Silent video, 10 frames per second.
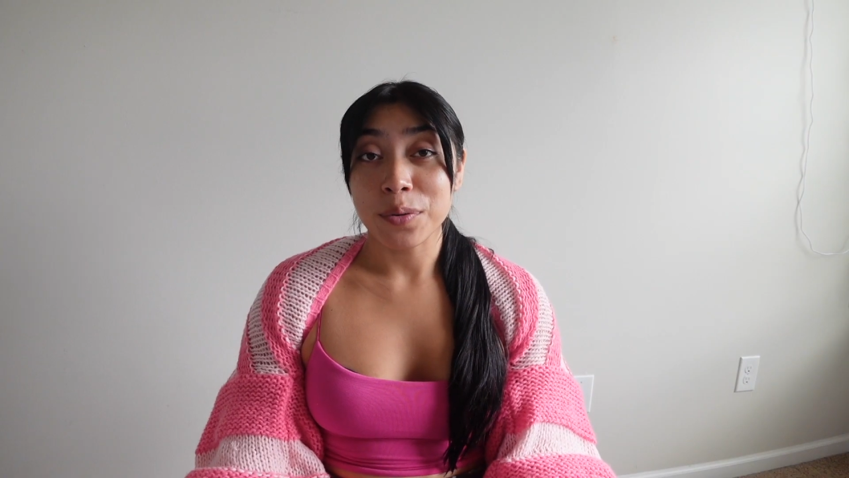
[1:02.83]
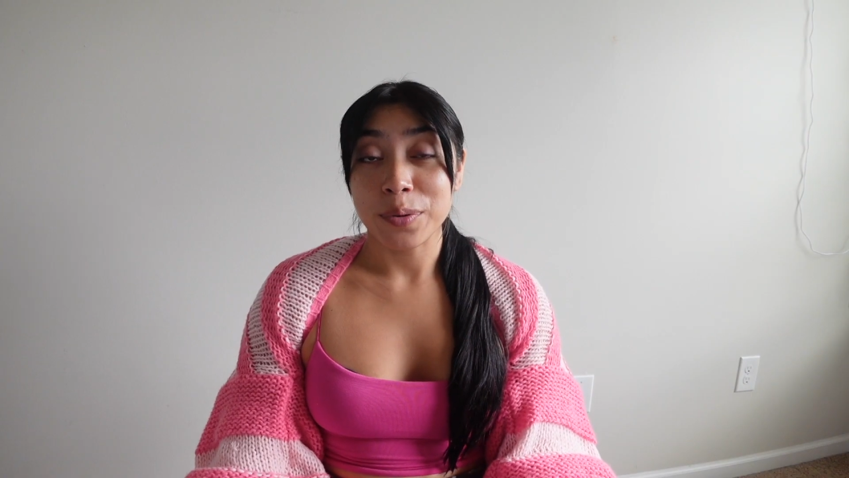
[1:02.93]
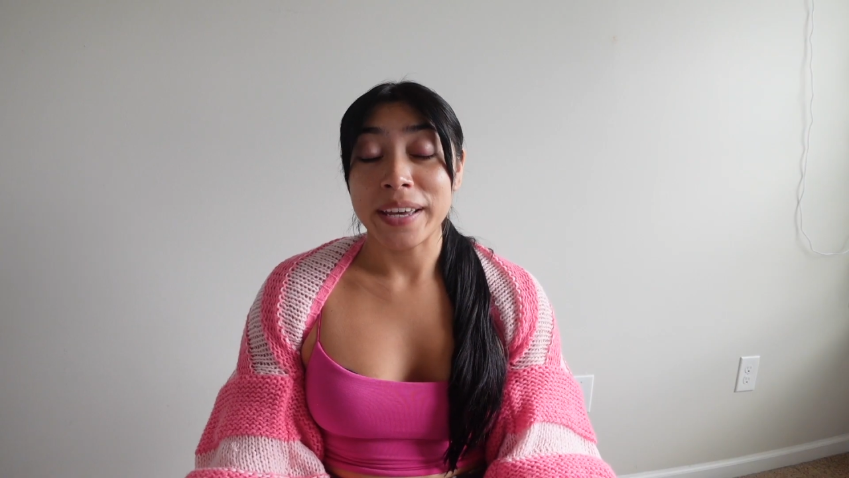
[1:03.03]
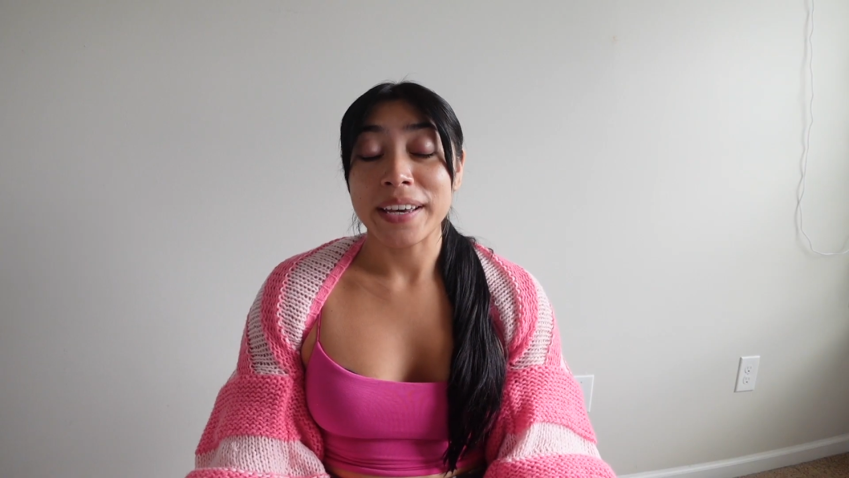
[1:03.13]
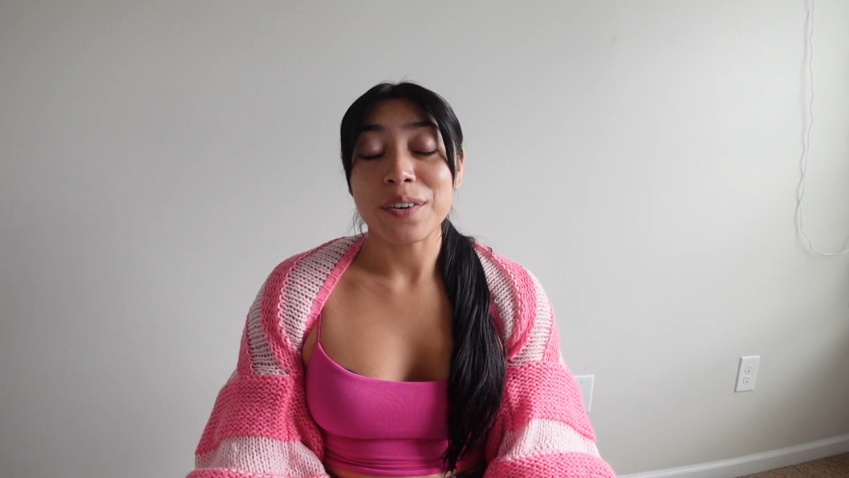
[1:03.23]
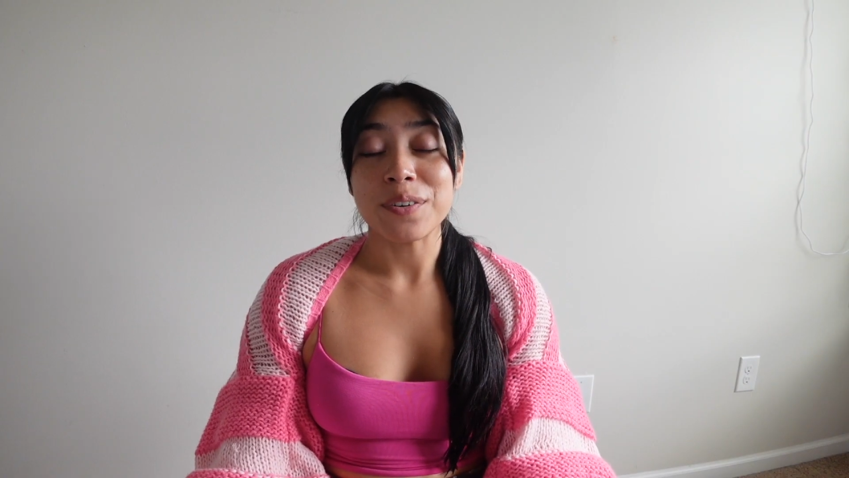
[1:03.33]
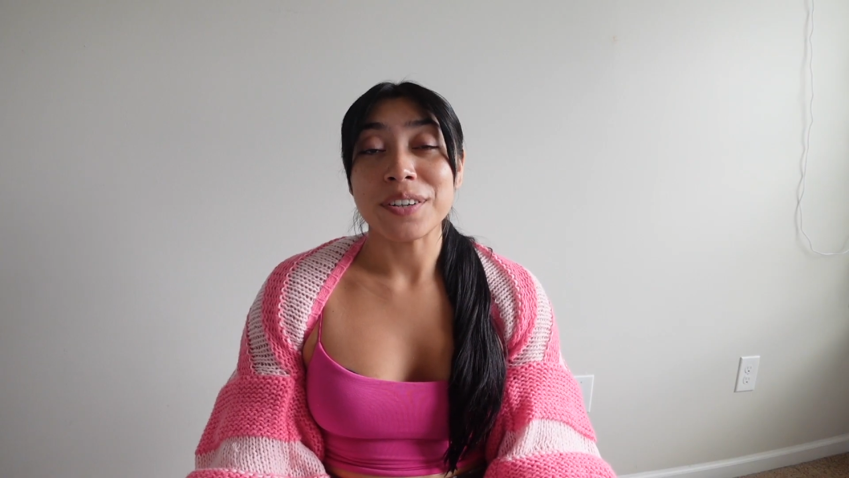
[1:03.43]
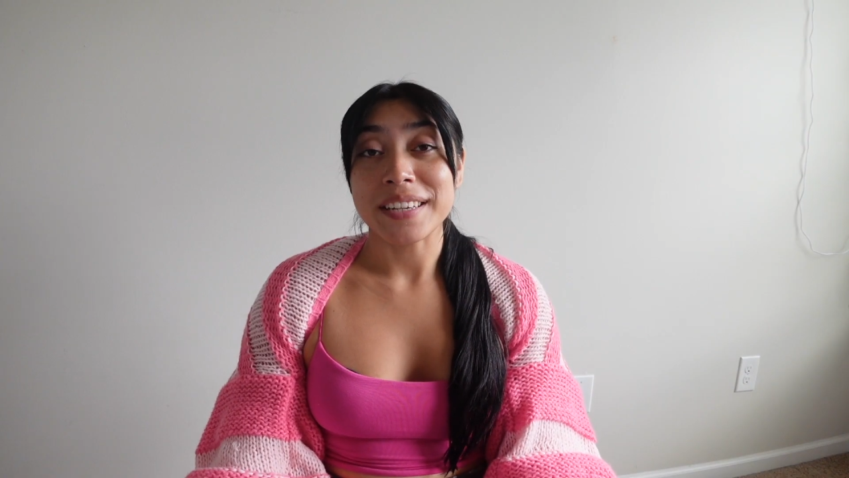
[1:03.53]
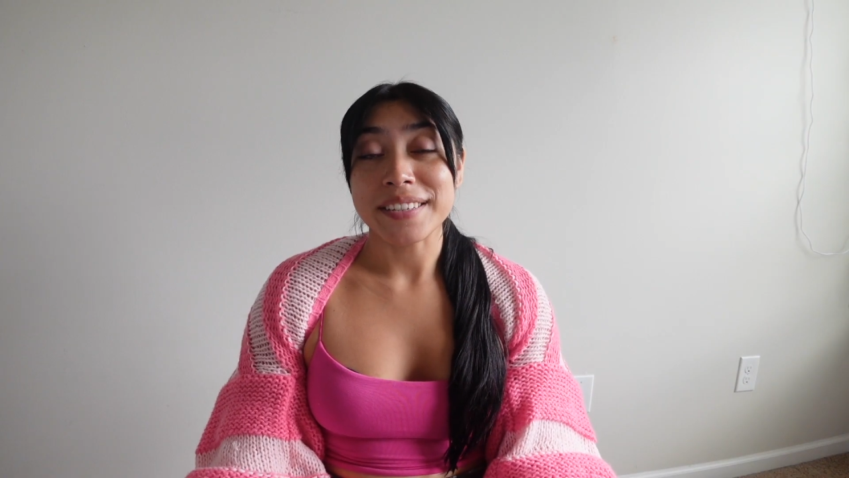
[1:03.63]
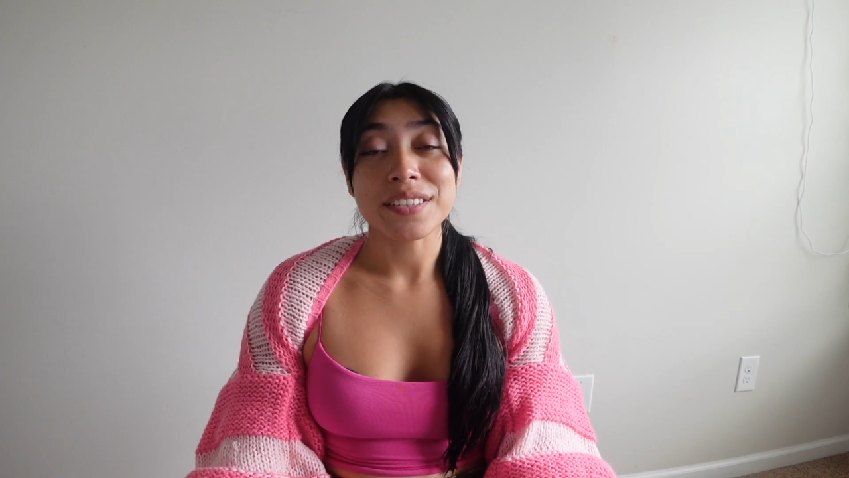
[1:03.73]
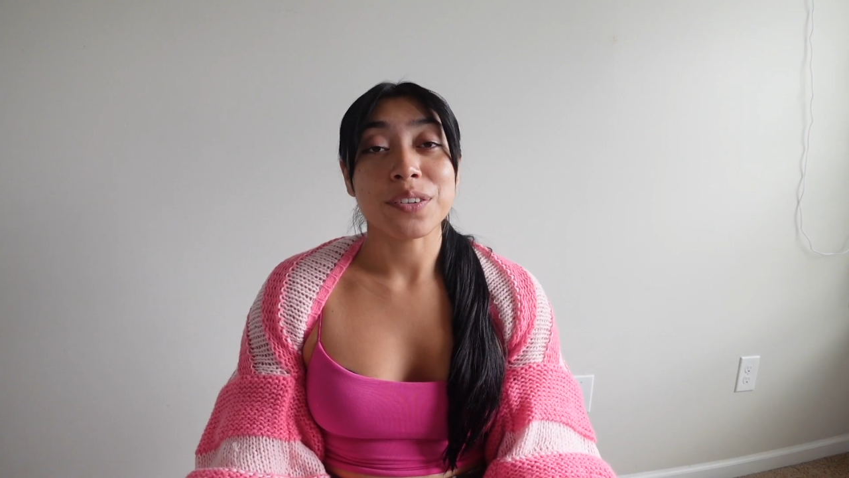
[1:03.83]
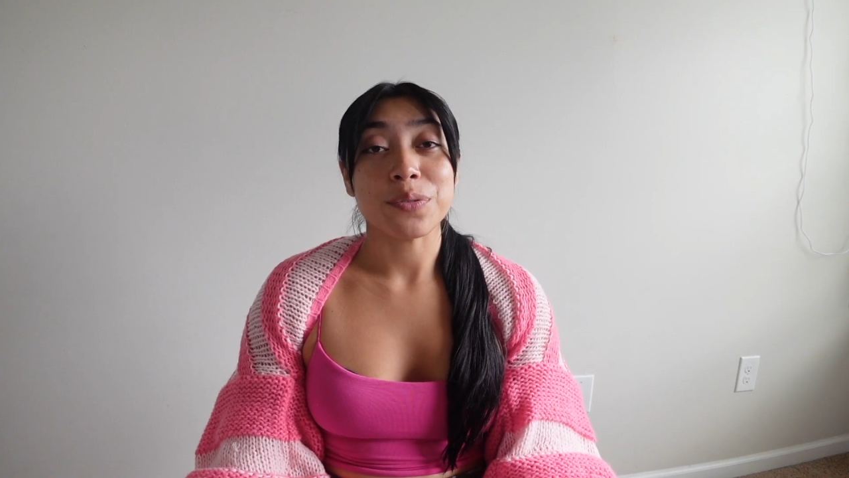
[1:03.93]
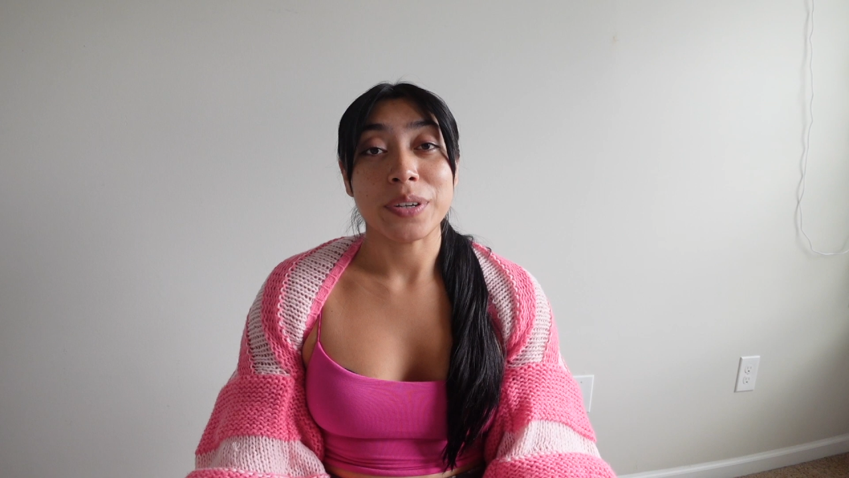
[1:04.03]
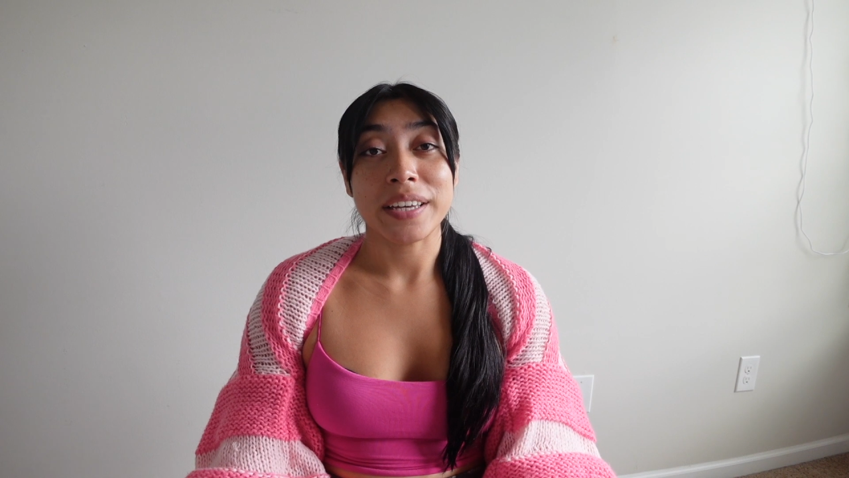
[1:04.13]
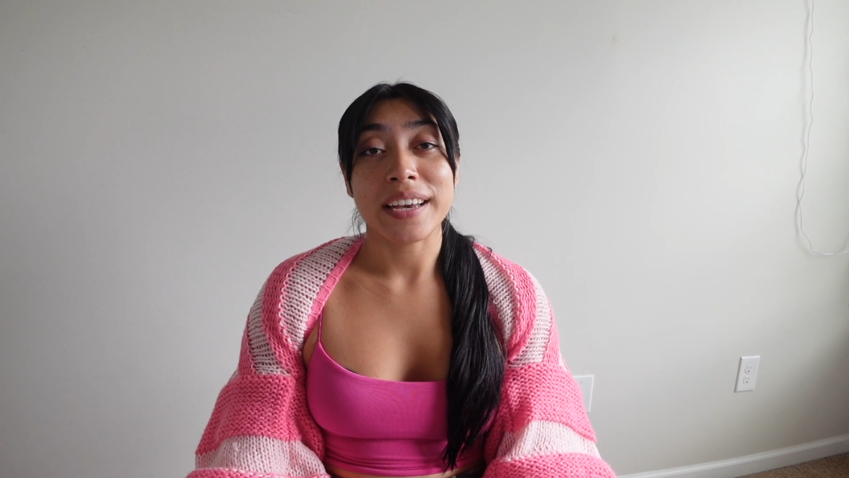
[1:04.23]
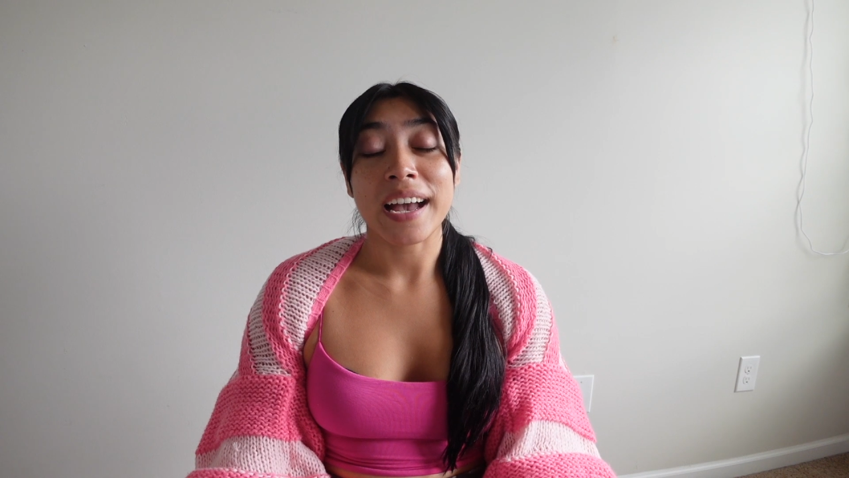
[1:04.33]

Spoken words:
week or less than a week,